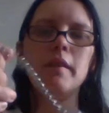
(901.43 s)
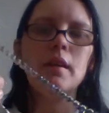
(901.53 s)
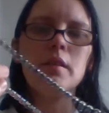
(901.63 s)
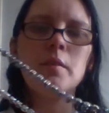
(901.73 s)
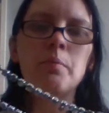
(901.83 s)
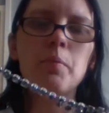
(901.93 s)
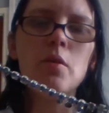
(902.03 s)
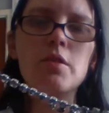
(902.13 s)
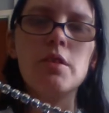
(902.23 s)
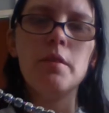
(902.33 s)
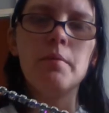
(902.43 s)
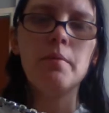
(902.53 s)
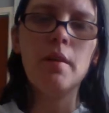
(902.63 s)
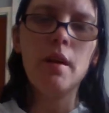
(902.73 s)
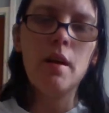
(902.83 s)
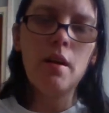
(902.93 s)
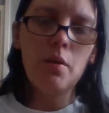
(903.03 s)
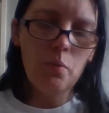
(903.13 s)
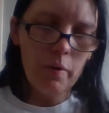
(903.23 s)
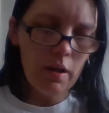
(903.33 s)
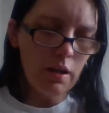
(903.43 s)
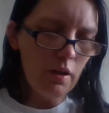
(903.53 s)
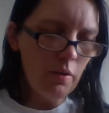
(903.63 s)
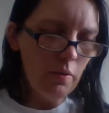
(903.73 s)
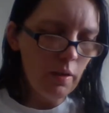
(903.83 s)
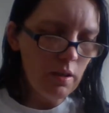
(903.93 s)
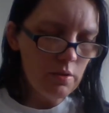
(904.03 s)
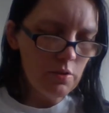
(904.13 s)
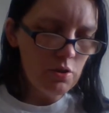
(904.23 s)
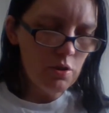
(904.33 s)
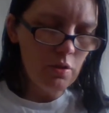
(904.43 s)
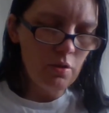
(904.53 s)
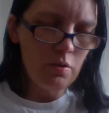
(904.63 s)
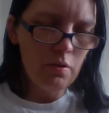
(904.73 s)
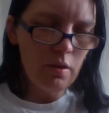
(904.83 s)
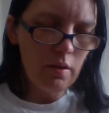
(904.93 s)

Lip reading: then at the bottom we go into